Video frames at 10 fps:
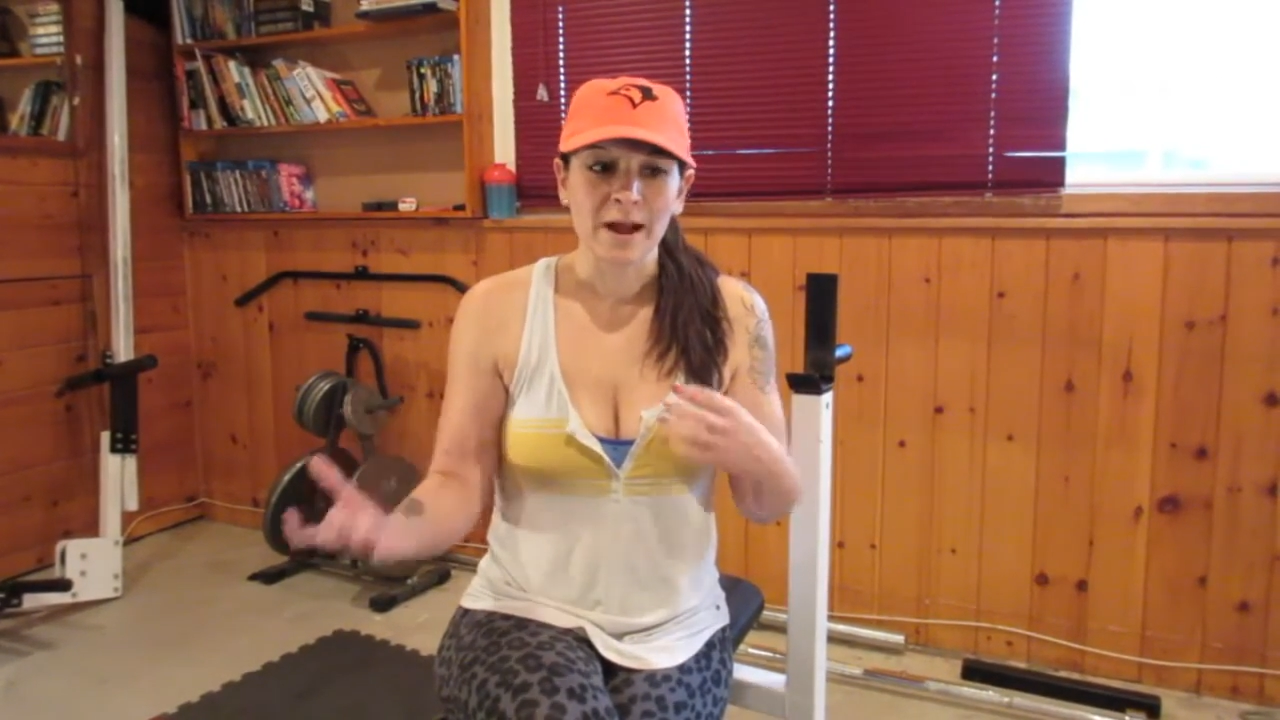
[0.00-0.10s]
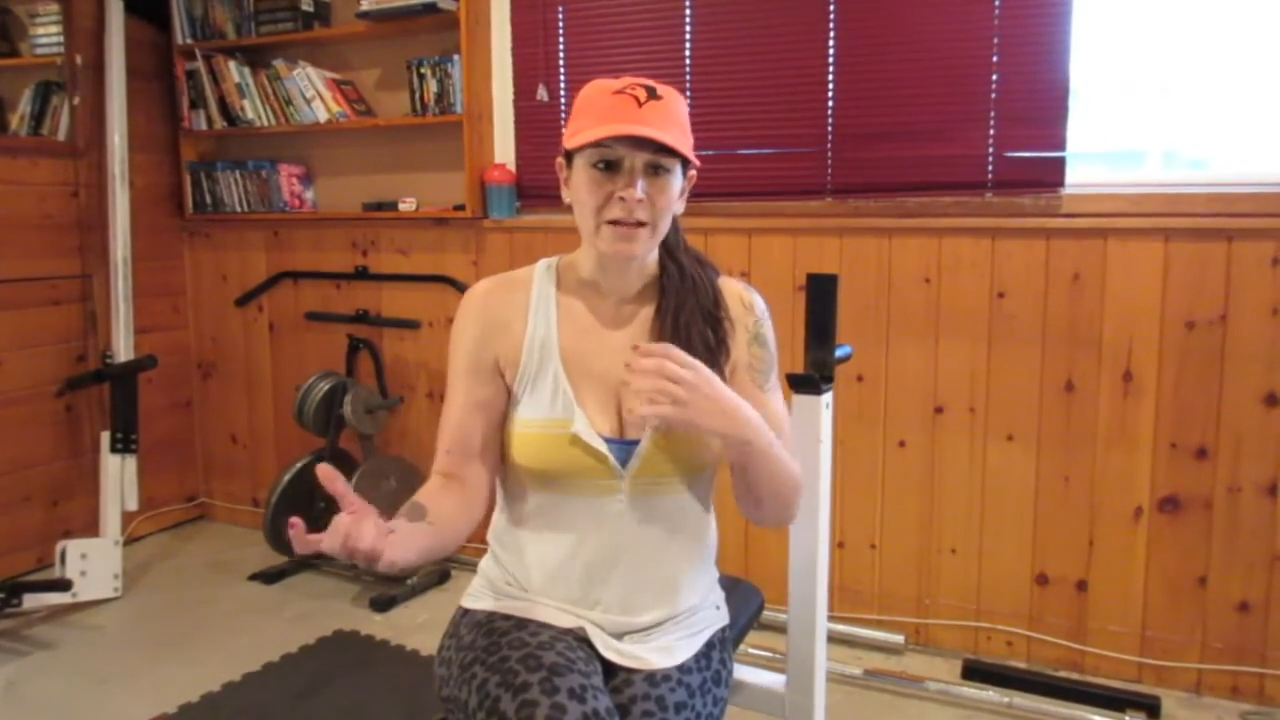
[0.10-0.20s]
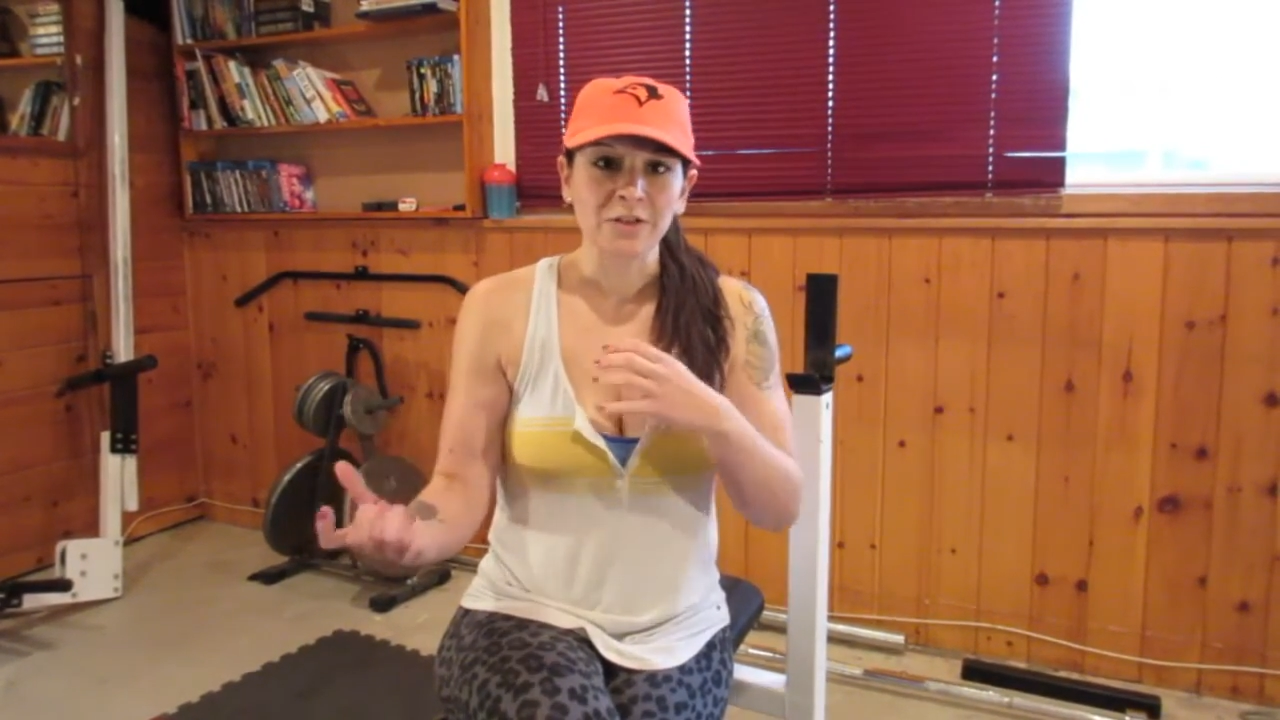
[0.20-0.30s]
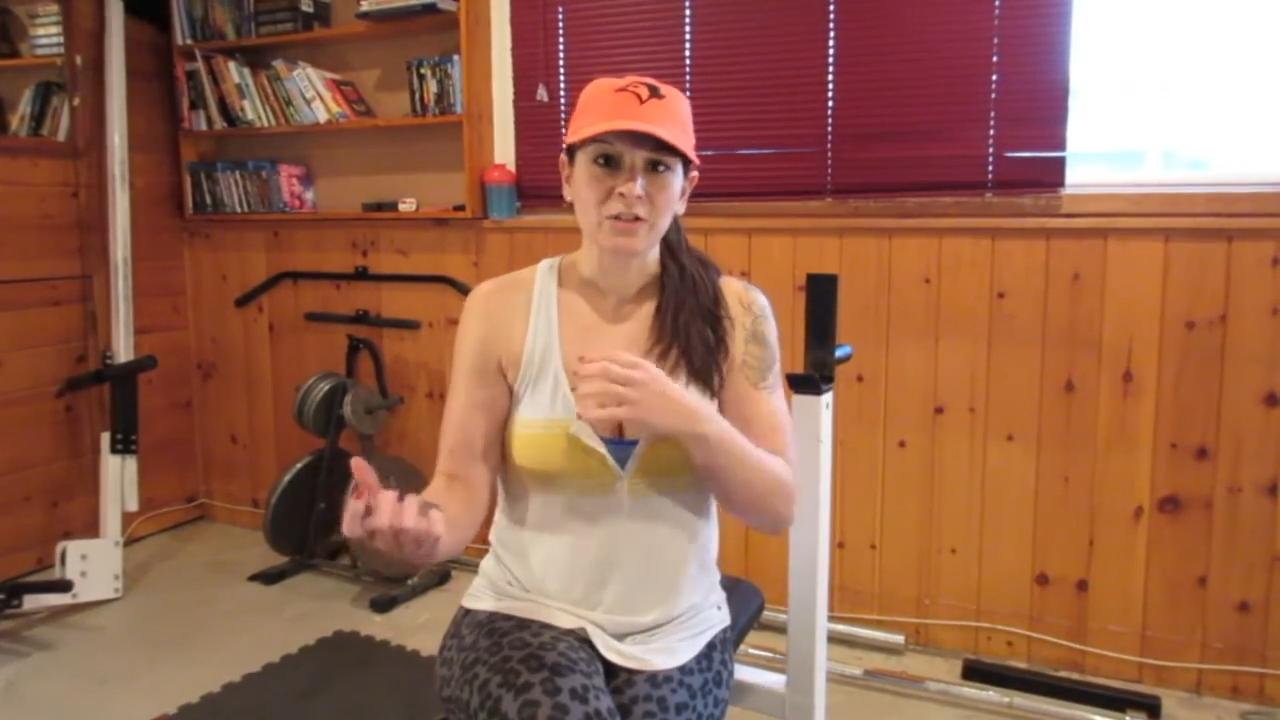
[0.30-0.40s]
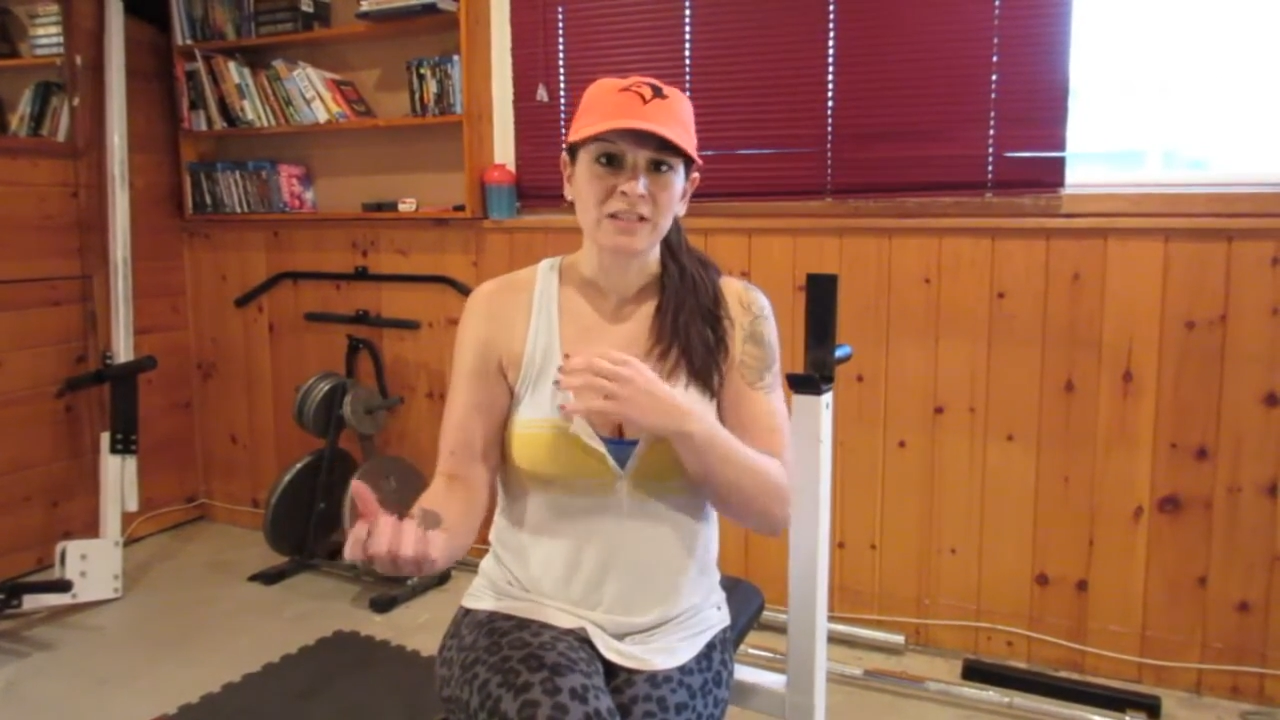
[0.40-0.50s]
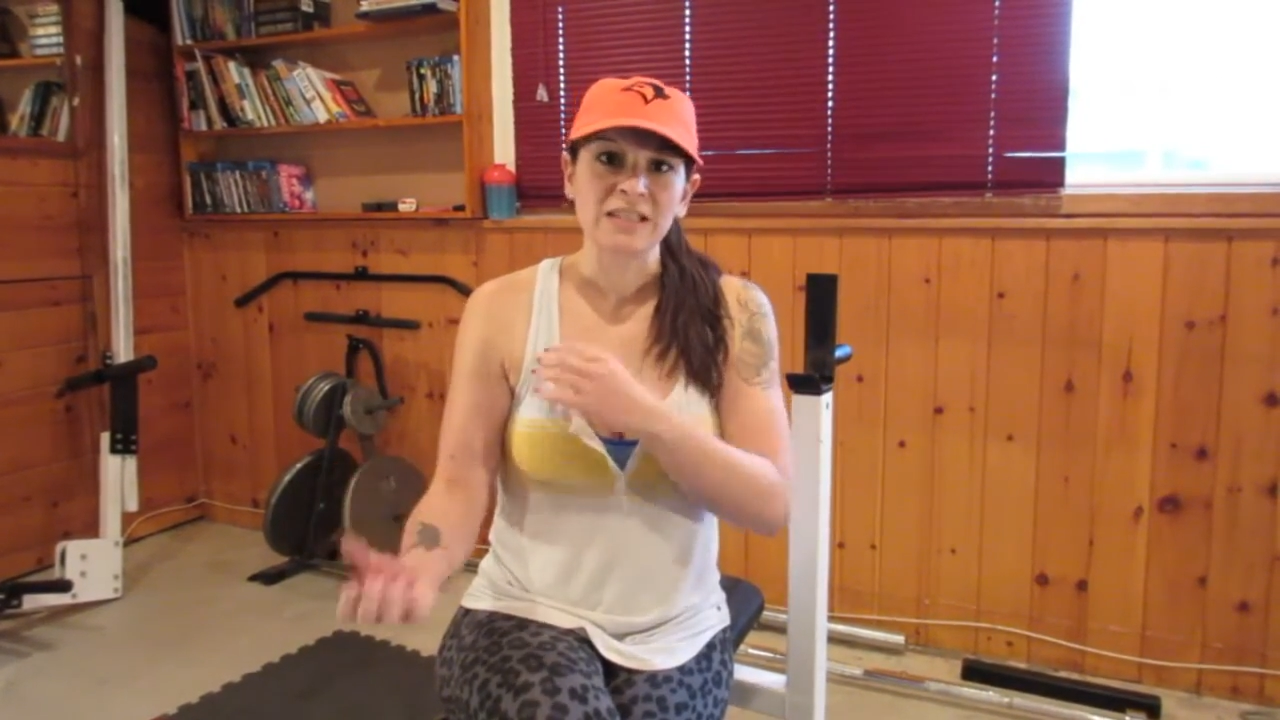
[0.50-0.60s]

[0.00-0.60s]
actually